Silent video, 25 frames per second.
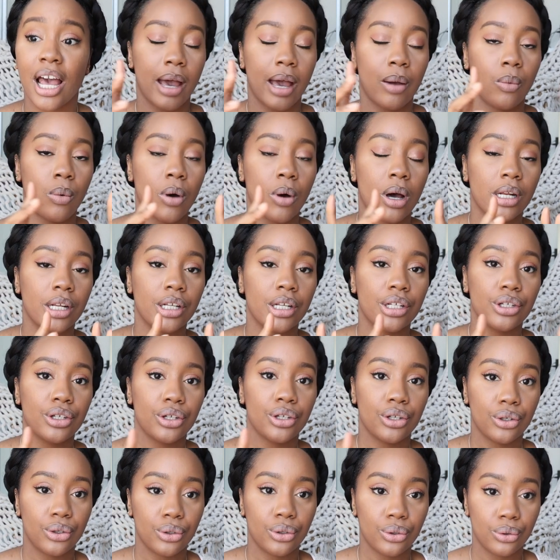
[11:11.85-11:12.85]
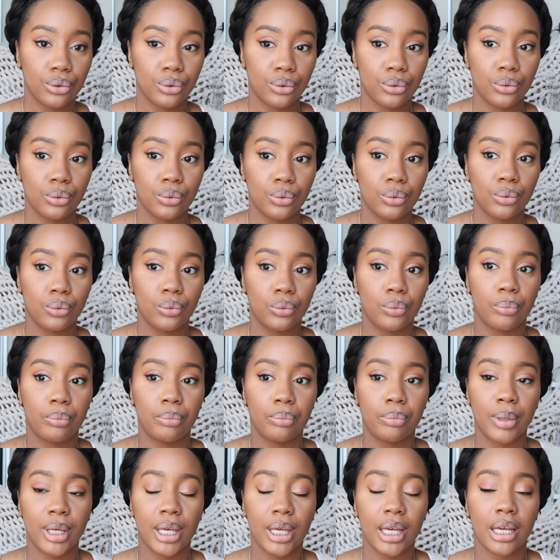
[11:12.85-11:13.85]
I wanted to
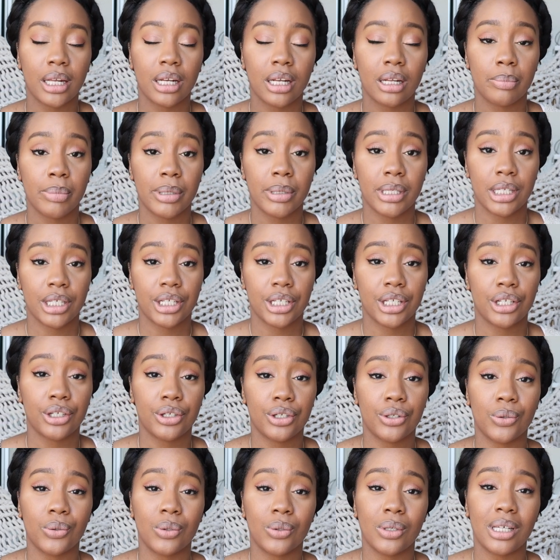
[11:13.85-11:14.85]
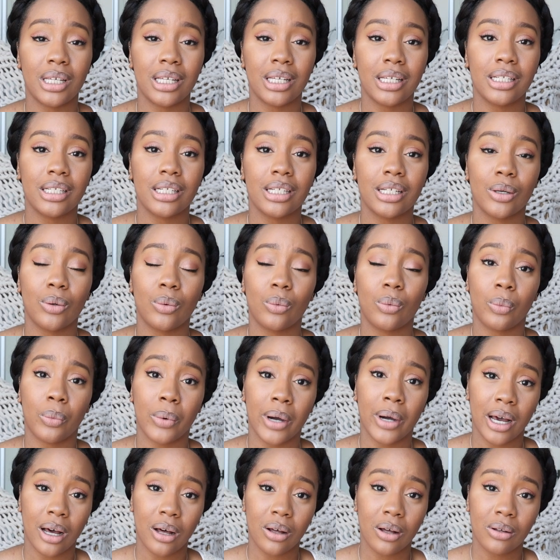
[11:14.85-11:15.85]
be in a position to eat
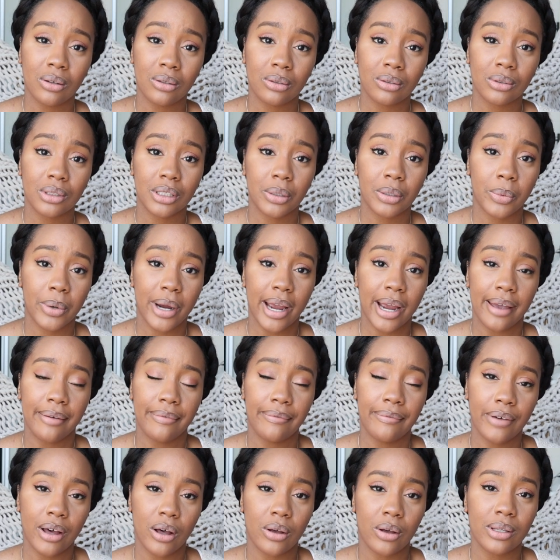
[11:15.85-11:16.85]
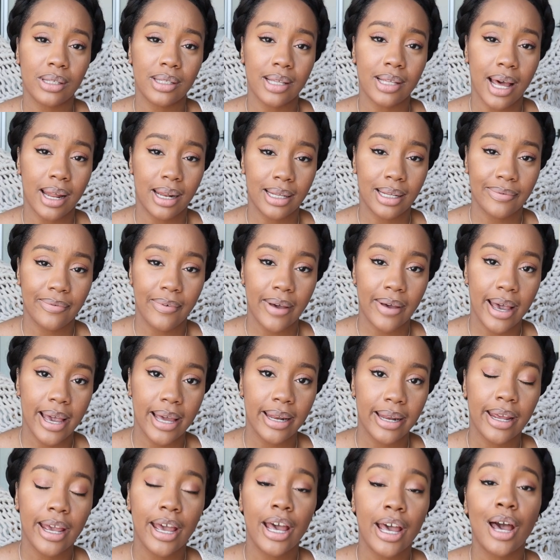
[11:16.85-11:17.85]
well, to where I felt
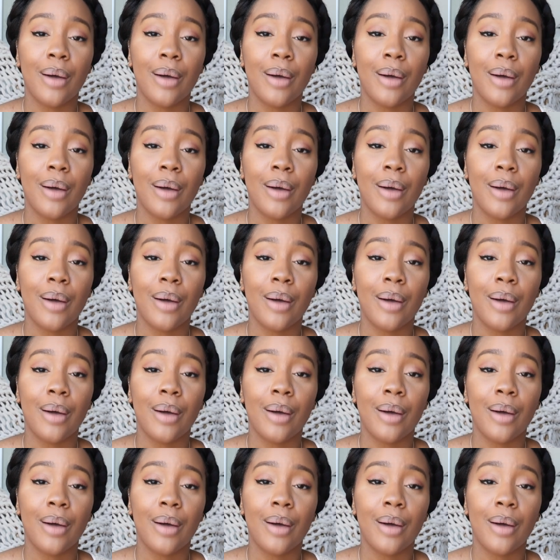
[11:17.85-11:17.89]
satisfied,